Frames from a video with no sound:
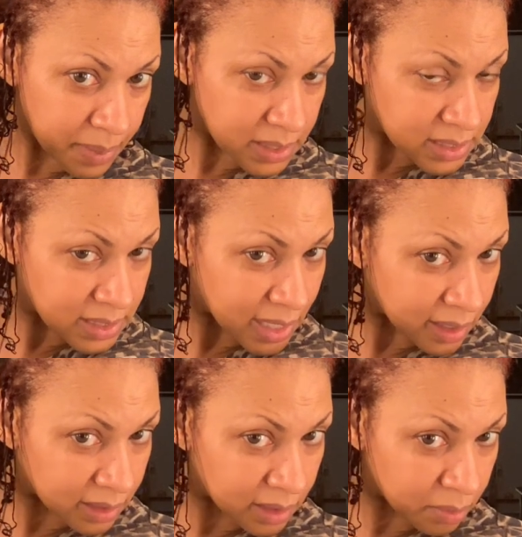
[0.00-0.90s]
a
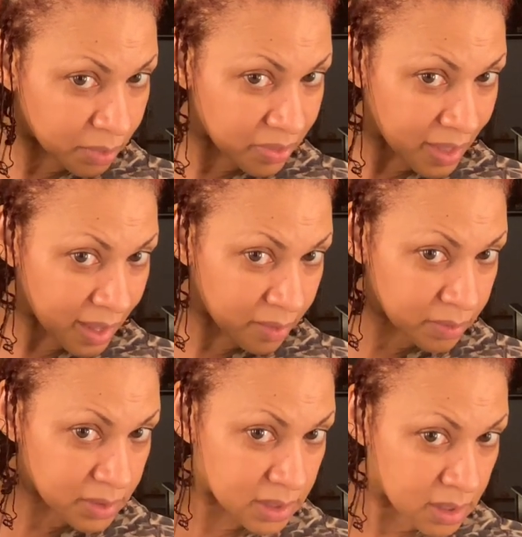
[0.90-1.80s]
style in
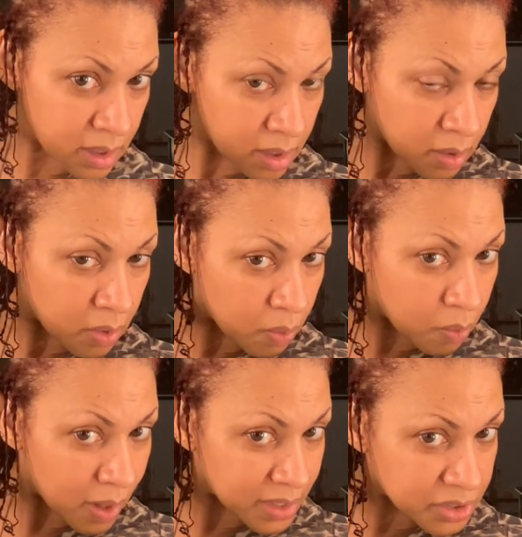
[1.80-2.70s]
without
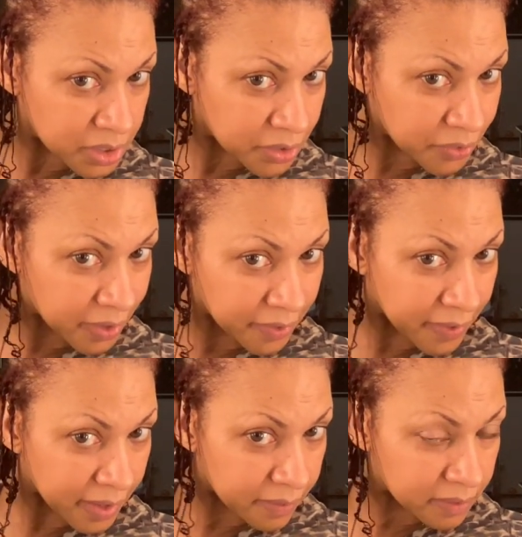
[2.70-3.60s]
washing your
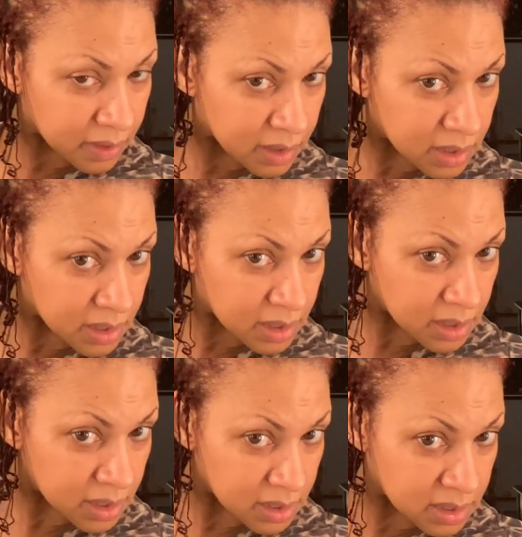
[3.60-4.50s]
hair out.
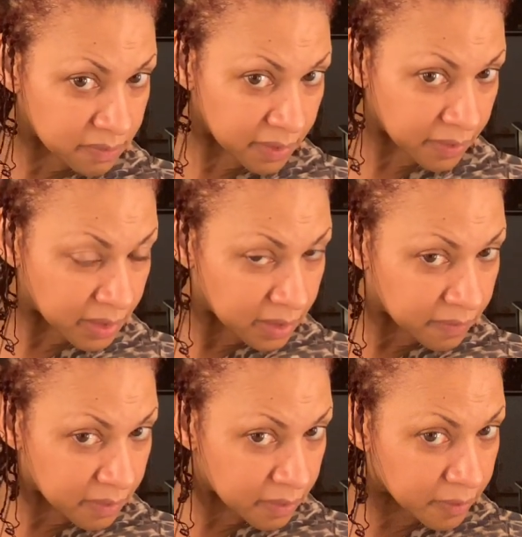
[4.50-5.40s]
It's very
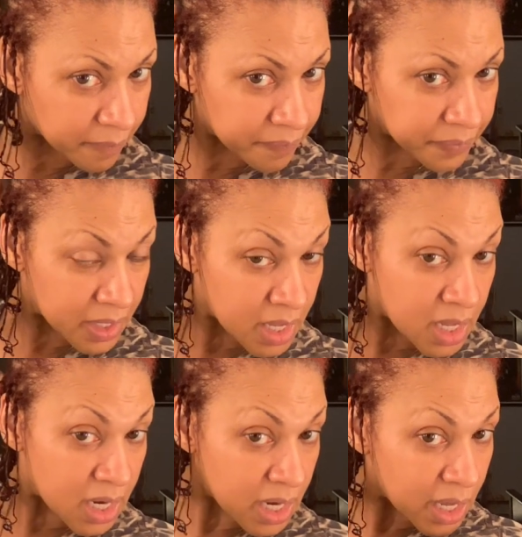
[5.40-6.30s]
difficult.
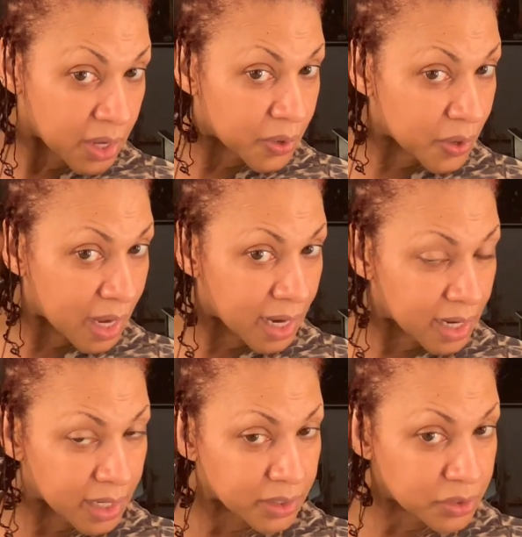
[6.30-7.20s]
Now,
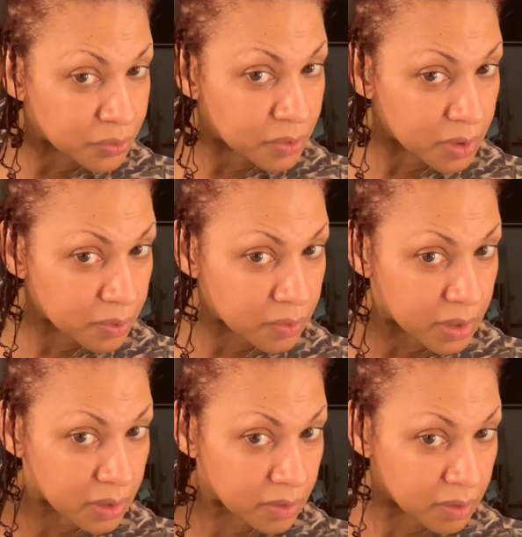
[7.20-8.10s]
I do know
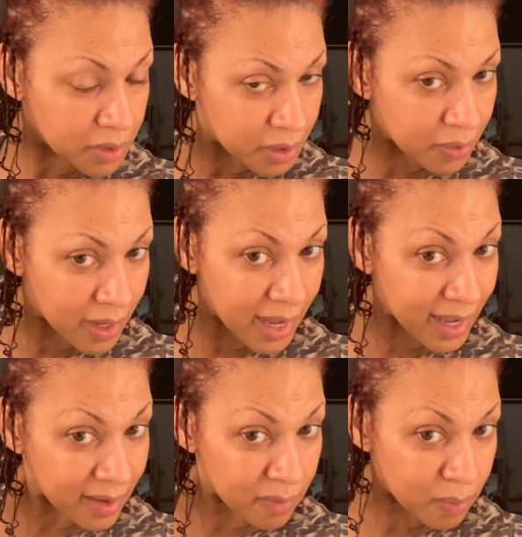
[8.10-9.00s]
that, I
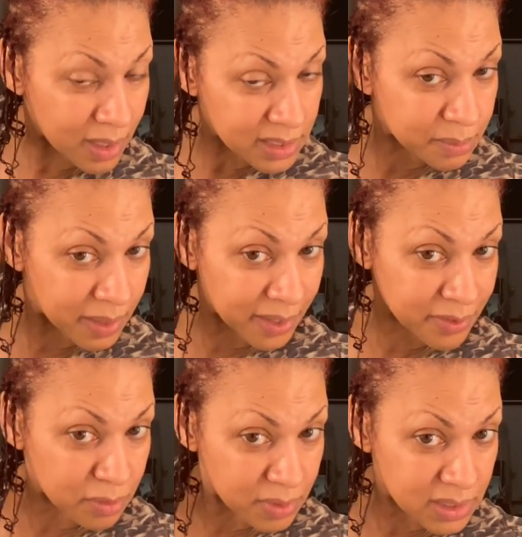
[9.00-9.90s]
have washed my hair
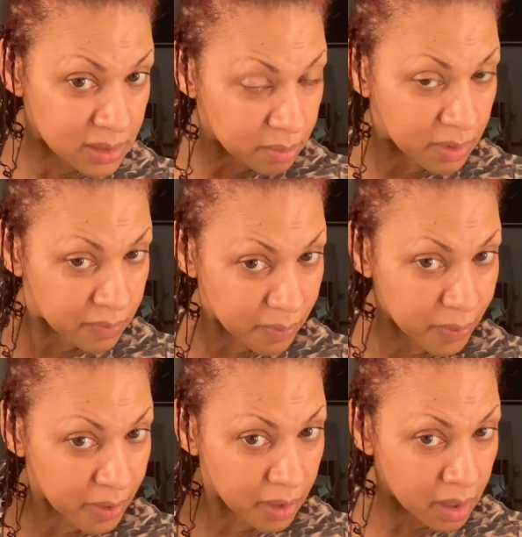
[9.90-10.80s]
twisted
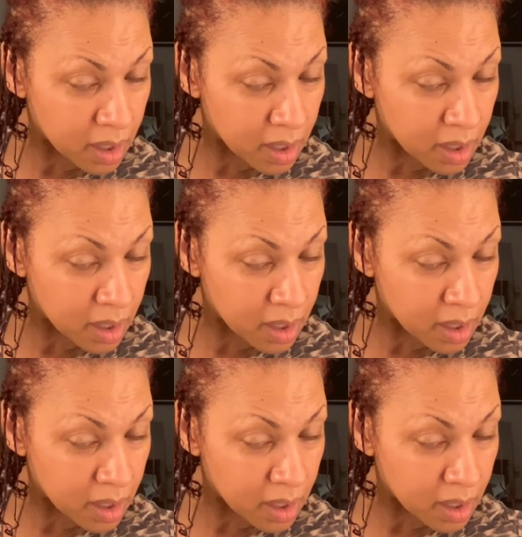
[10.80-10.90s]
before,